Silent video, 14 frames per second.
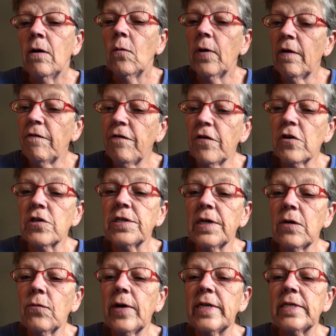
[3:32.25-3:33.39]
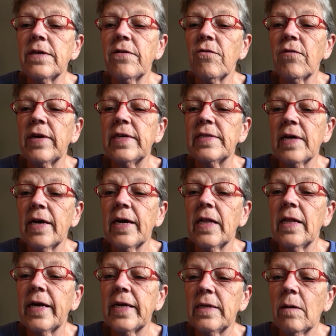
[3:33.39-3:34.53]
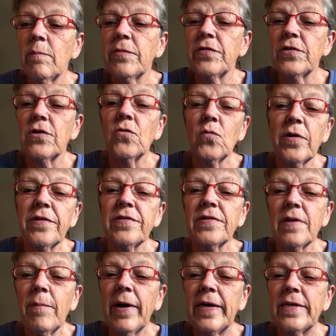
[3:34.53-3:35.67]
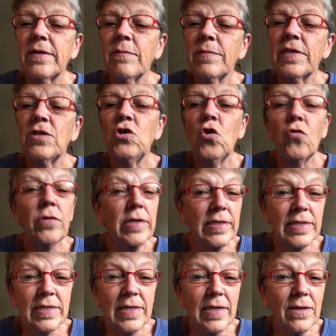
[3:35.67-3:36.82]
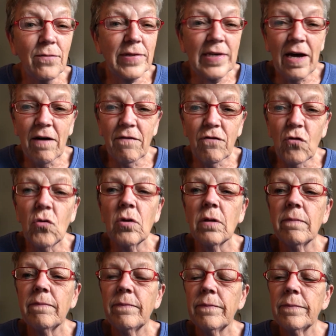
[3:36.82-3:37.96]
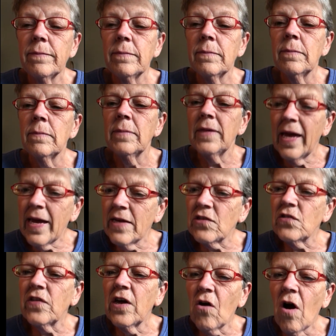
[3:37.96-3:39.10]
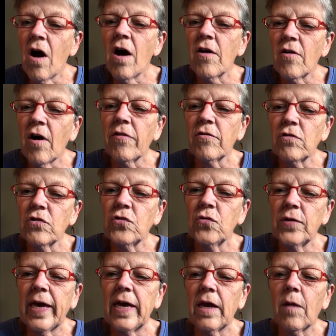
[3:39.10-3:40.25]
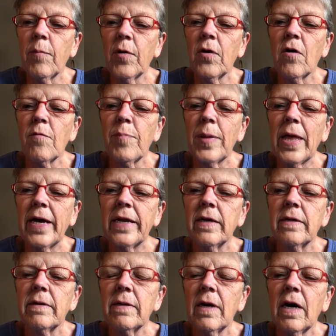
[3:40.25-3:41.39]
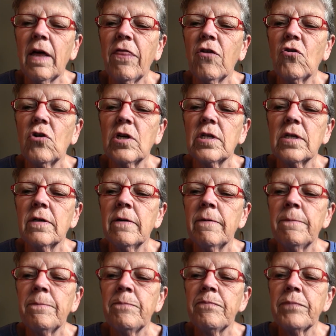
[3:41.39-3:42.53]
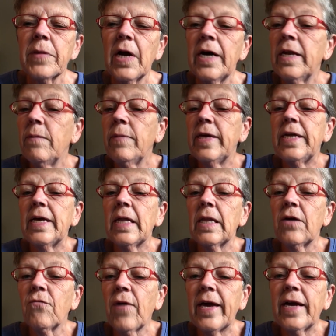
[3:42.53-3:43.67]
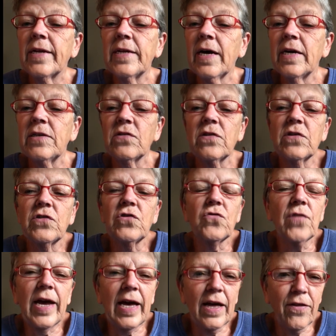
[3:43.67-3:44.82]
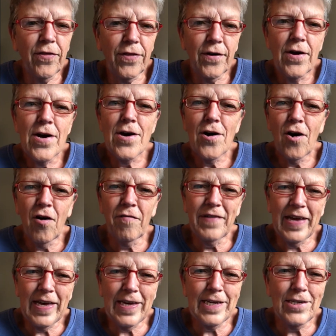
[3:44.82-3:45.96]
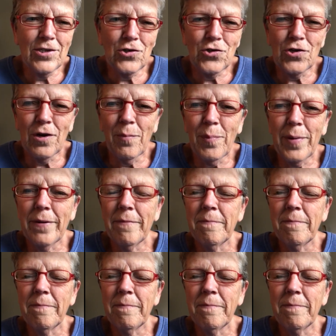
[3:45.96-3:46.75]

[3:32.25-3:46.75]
Well, first I went to the recycling dumpster with some items and noticed that it was half full. Yes, there are others who care about our planet, I thought, and immediately recognized the strength of kinship.